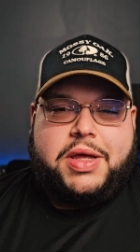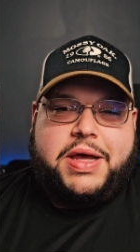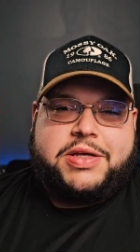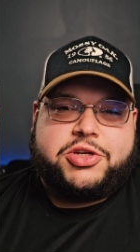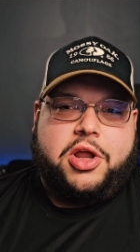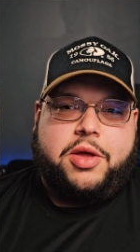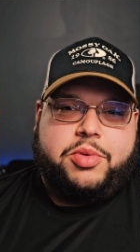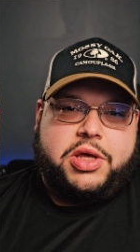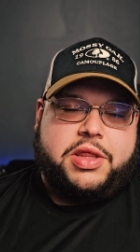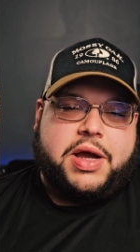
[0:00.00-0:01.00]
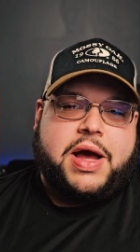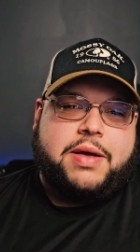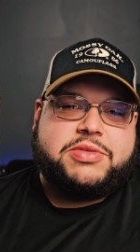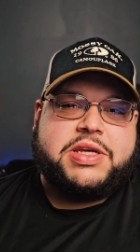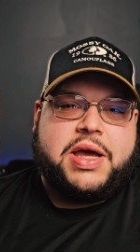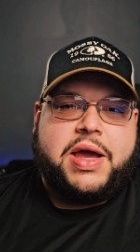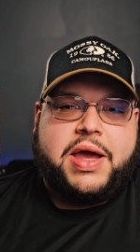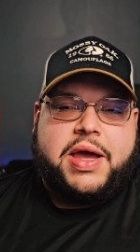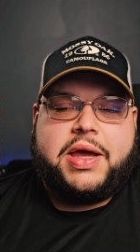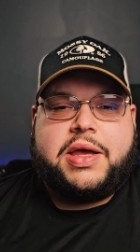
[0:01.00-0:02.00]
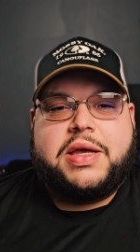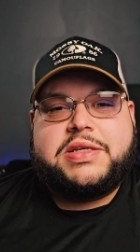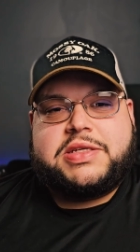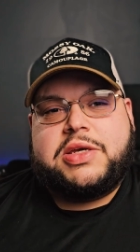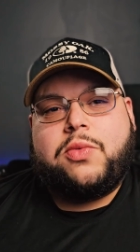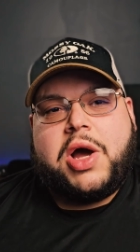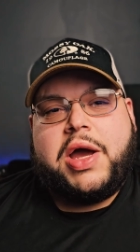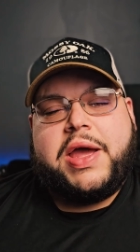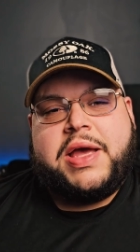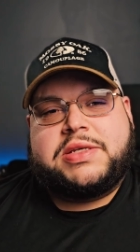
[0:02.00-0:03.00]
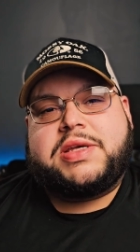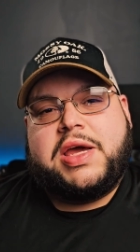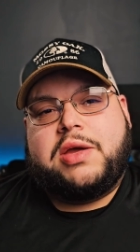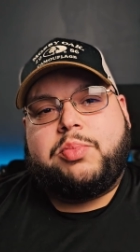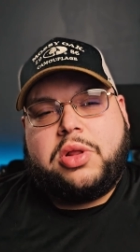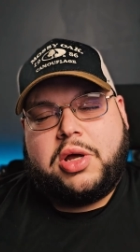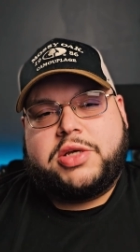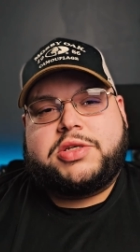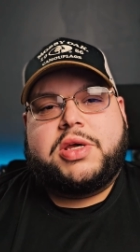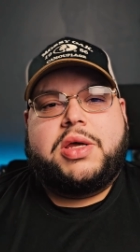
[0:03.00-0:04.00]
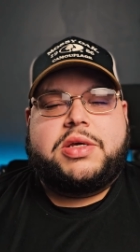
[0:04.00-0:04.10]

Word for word: is going to be the CompTIA CYSA Plus.